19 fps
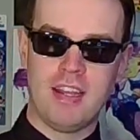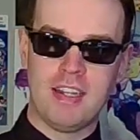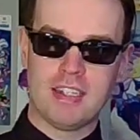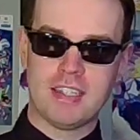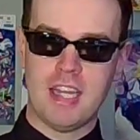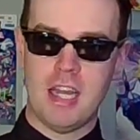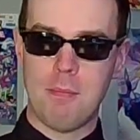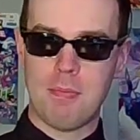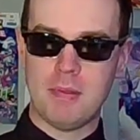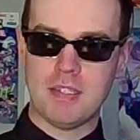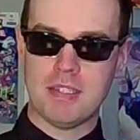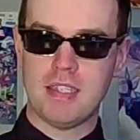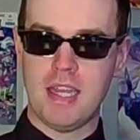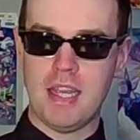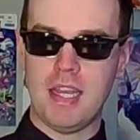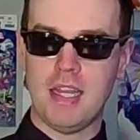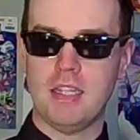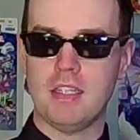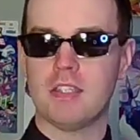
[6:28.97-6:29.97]
type of
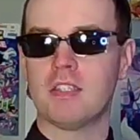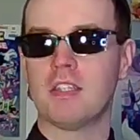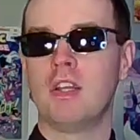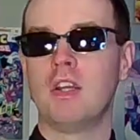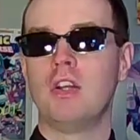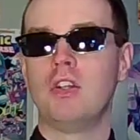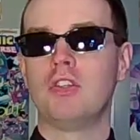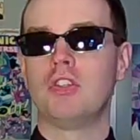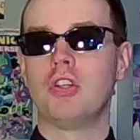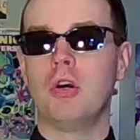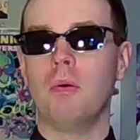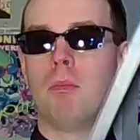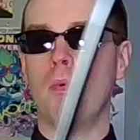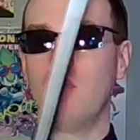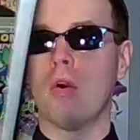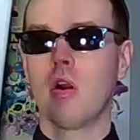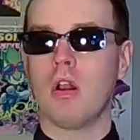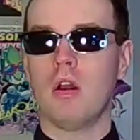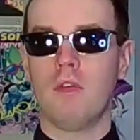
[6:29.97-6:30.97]
stance to
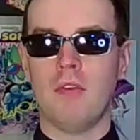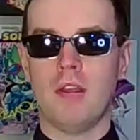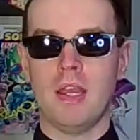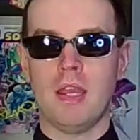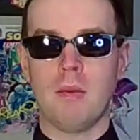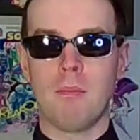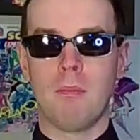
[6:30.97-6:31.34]
more of a